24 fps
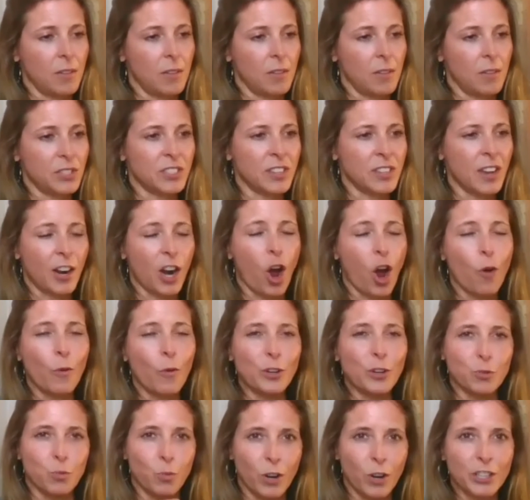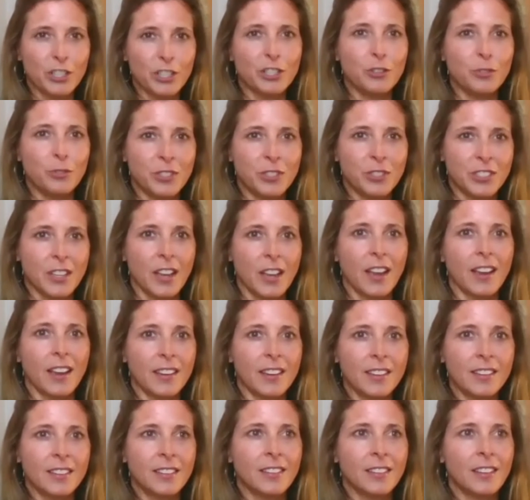It's not always what you
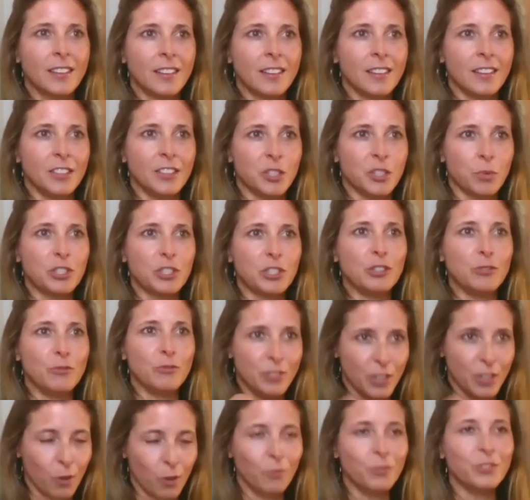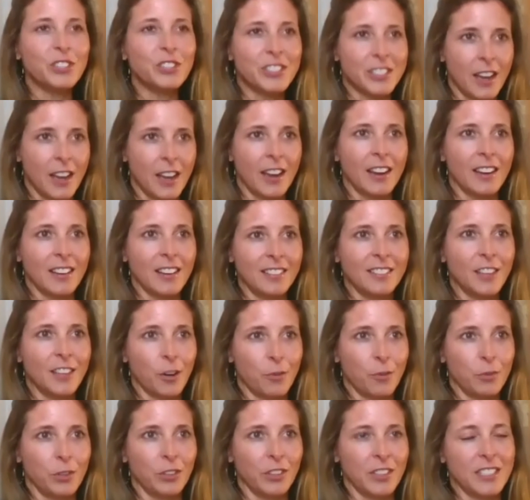say, it's what you don't say
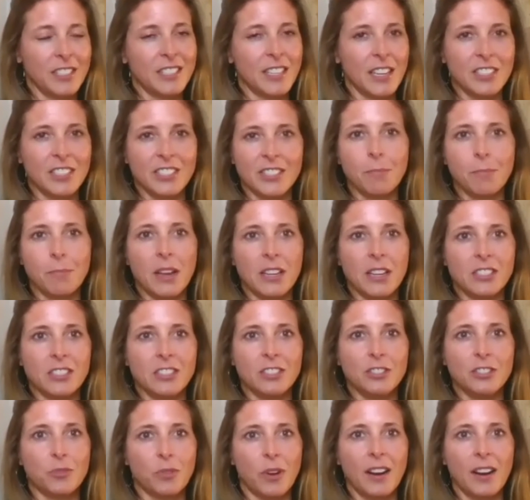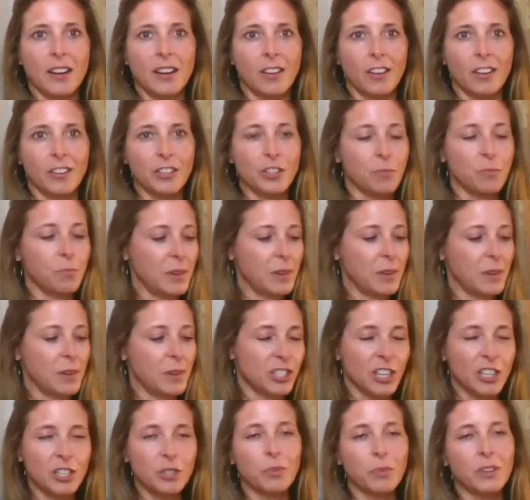that really says the message, right? Are you
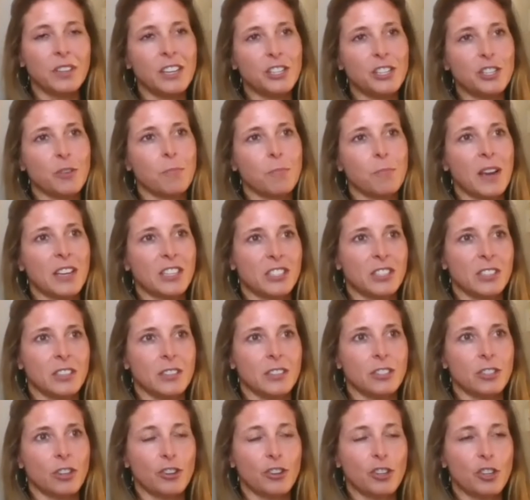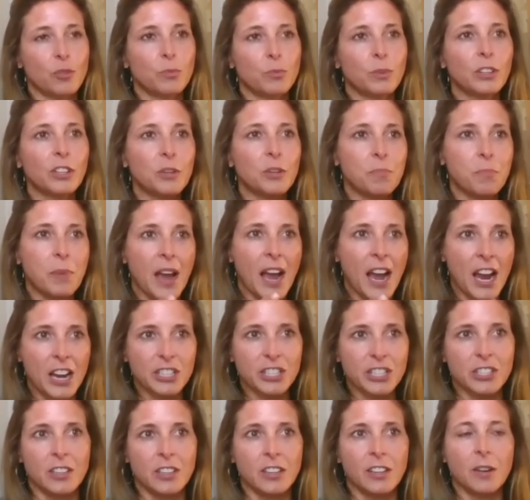being genuine in your message? Are you really
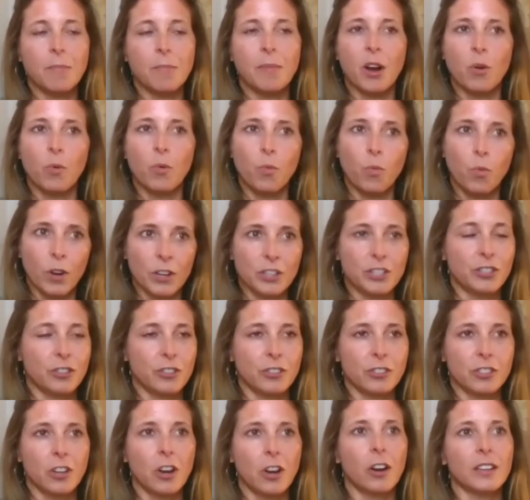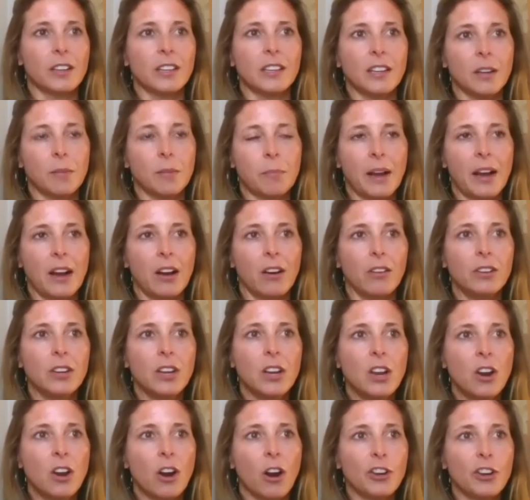passionate about what you're talking about?
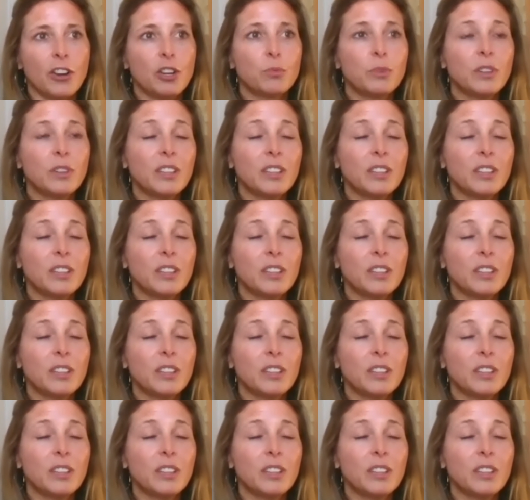Are you